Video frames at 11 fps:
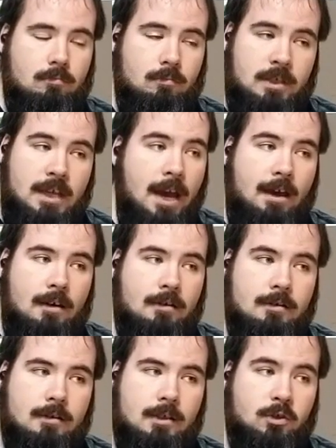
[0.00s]
yeah,
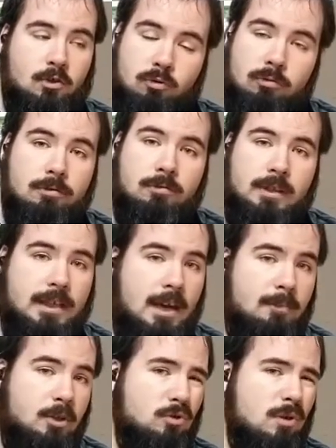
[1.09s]
it's true, the
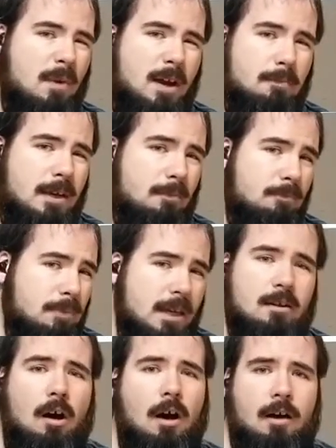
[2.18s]
chemistry might be a bit
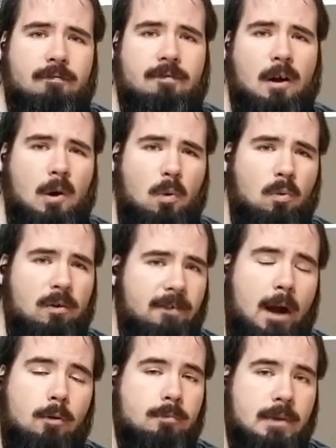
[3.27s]
off
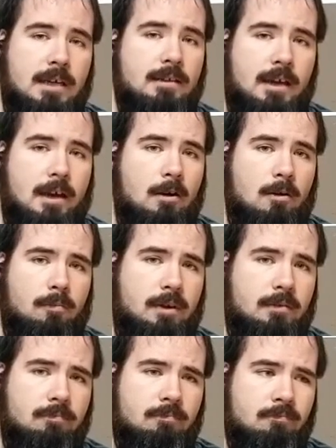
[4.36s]
without me there,
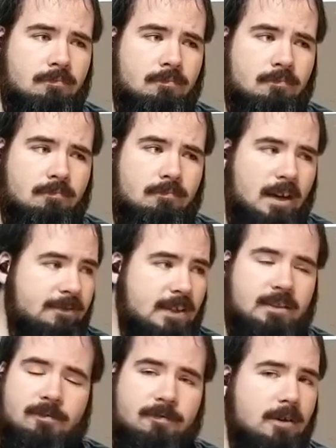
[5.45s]
but I think
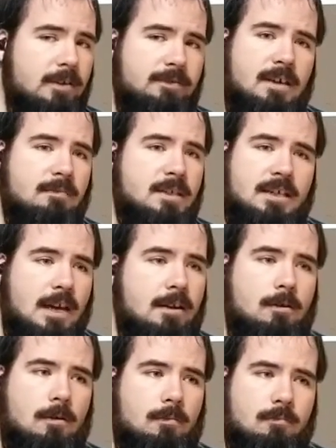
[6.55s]
the three of them
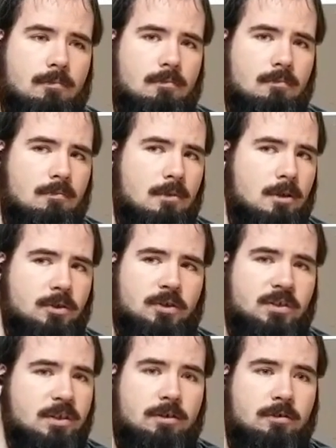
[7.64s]
together are
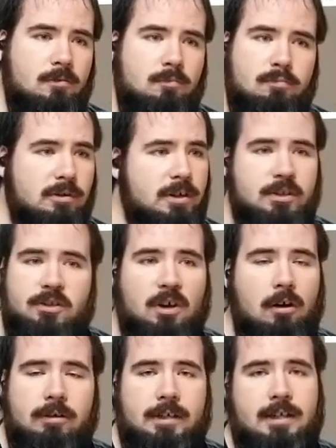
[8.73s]
still pretty
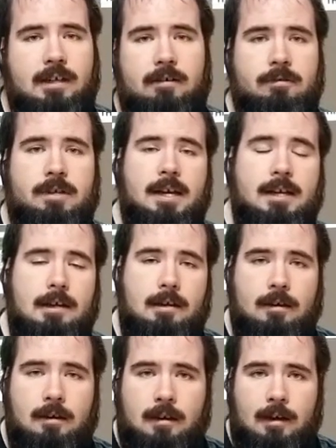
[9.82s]
solid and entertaining.
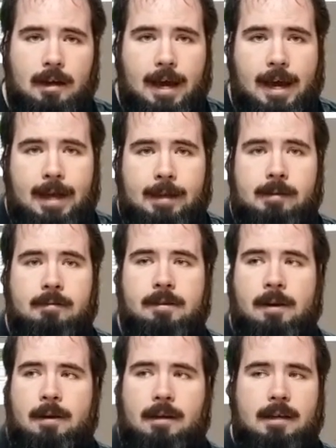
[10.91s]
And
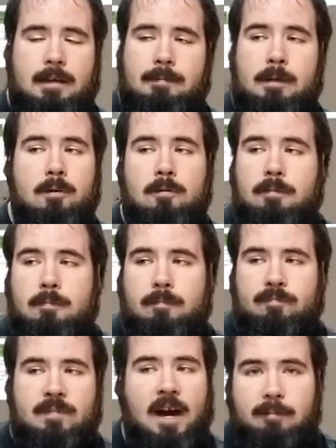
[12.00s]
if you've
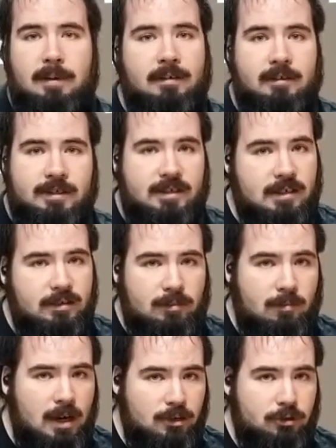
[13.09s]
not been listening to
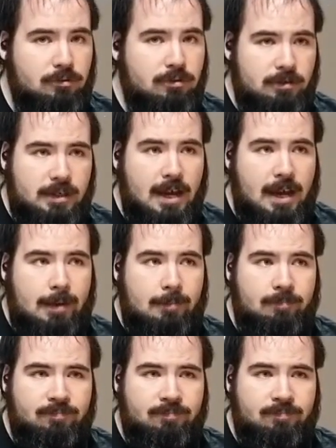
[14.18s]
Modular yet,